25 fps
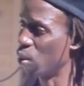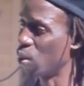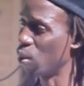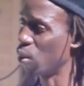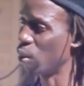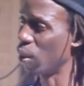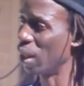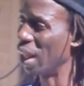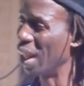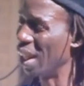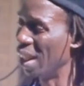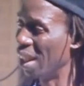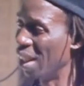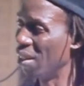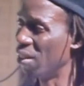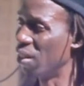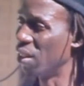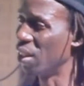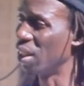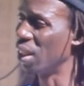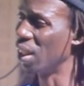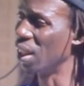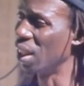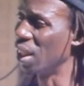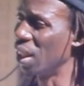to
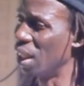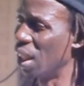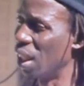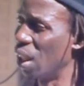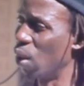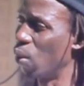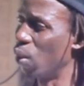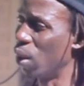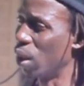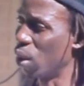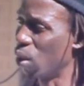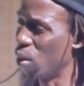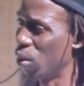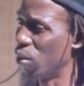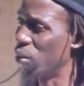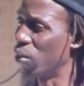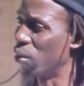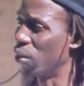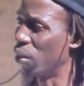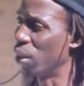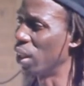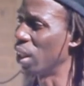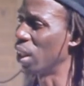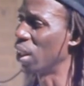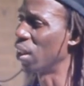energy in our
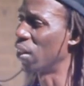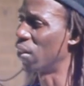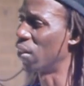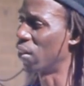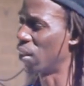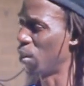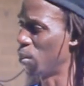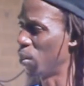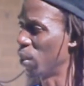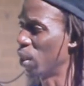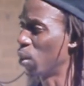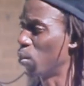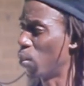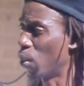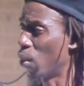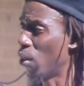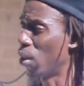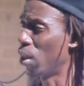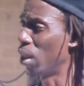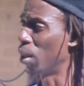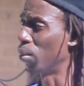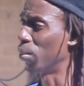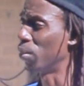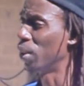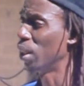country, it's a big
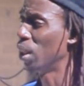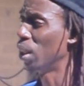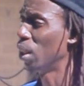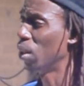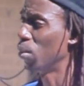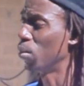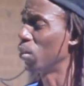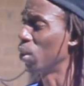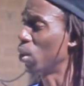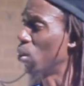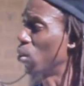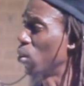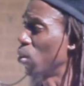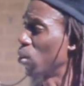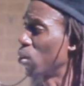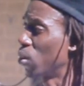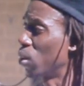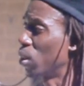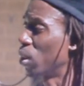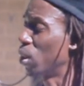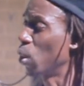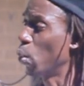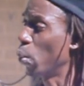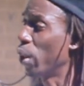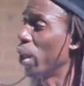problem, because
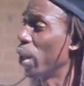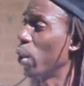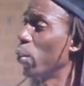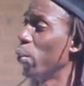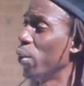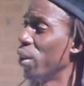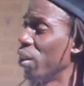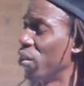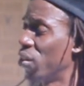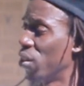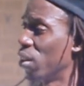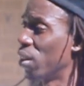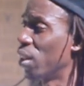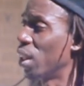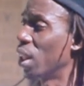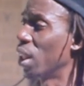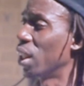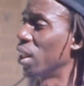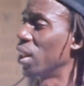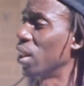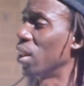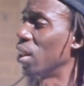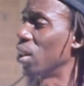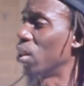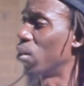the way we
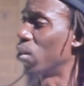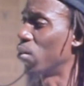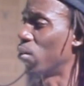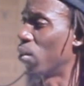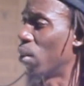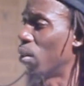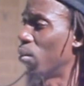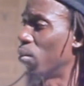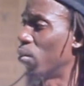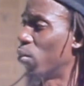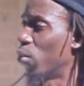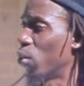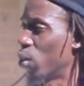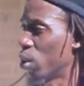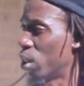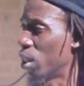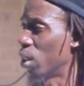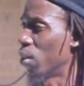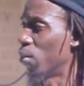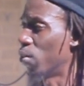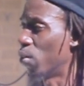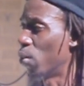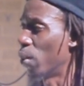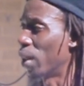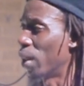generate it is from fossil
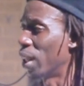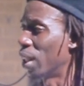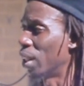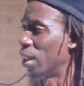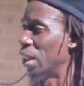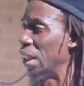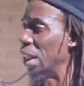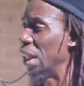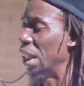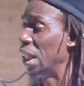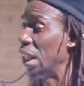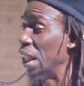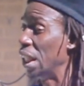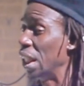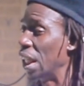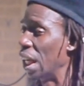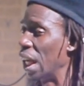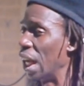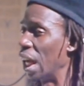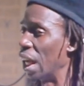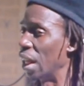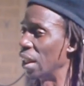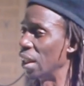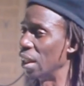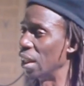fuel.
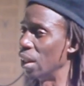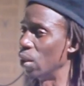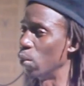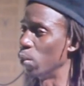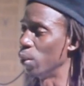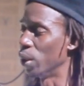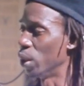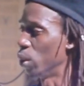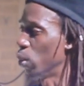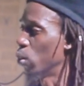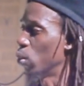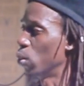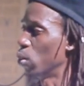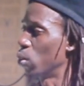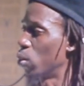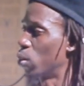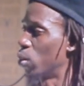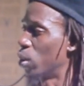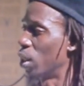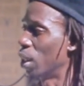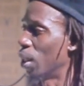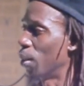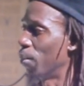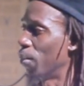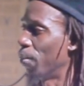And then we use
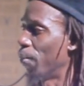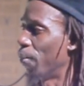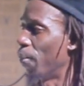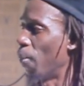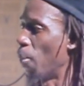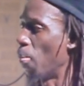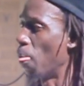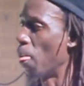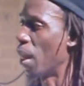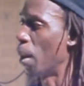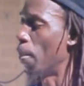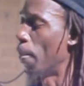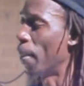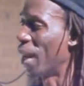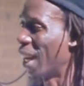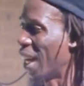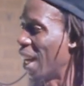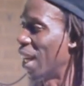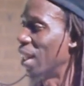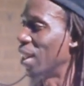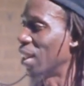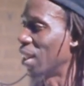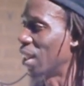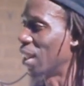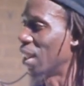
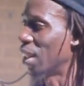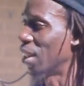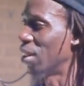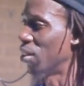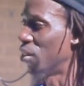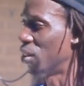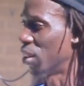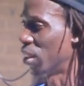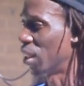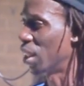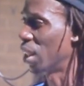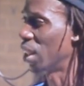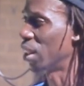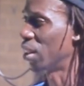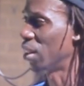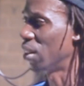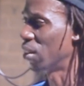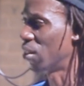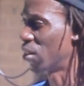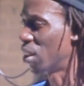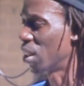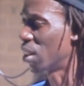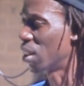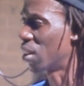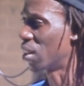mechanical generating
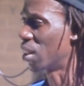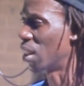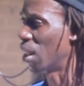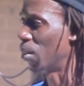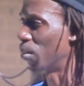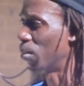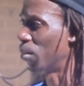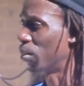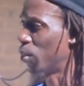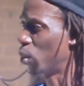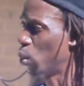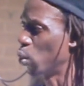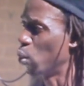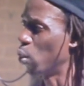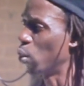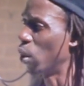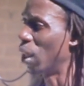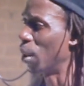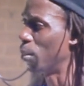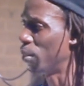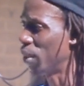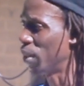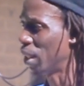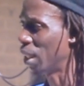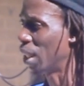system through a
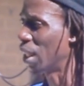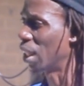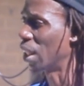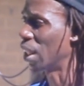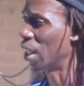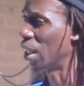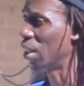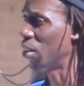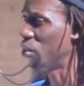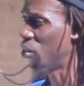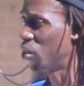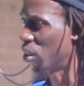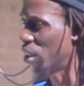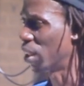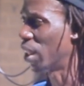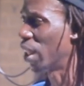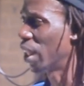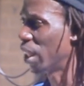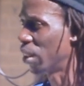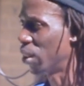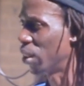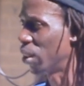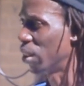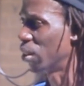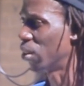bigger
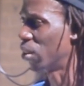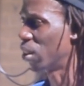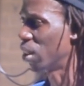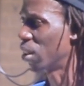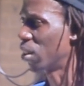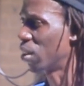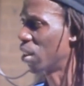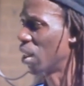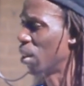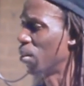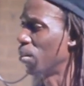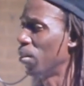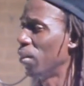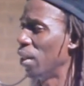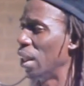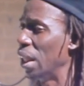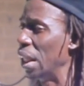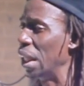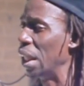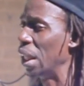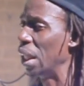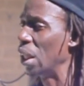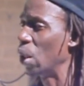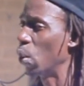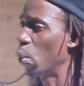generating system,
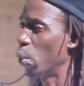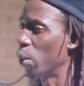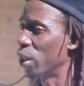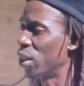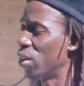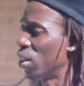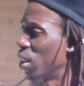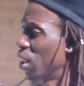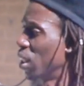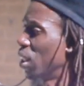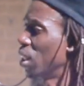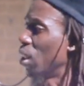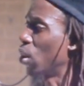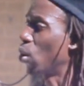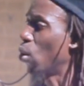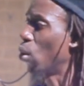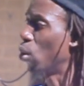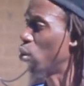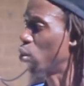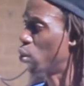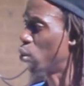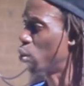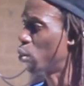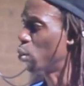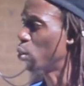which really
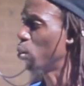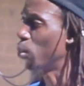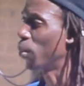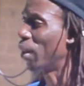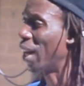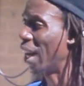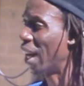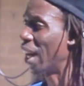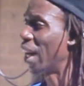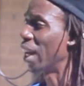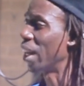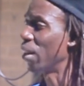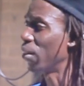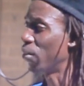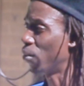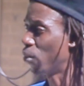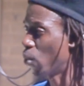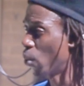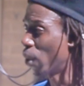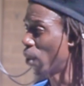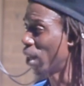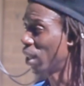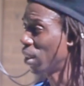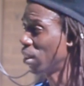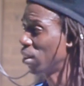consume high
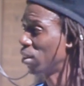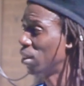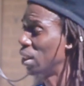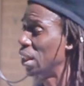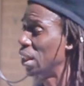fuel